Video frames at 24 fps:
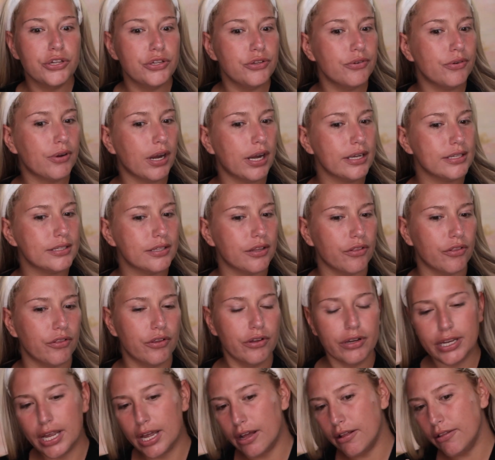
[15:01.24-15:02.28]
You guys,
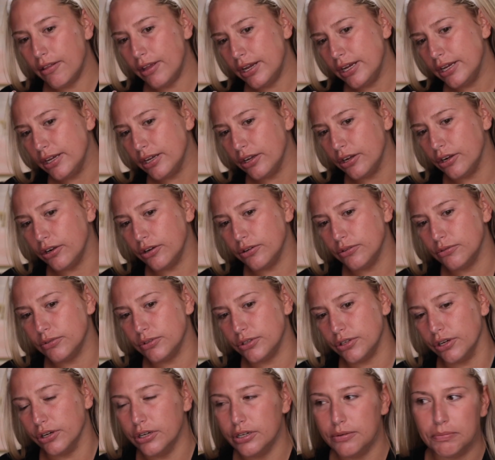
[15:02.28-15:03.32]
look how like
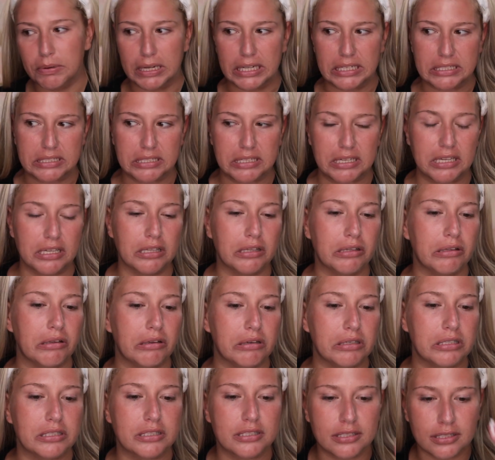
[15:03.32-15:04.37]
good my skin
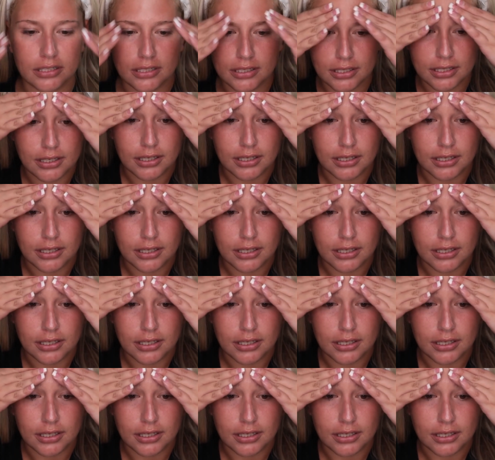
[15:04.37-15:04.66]
looks.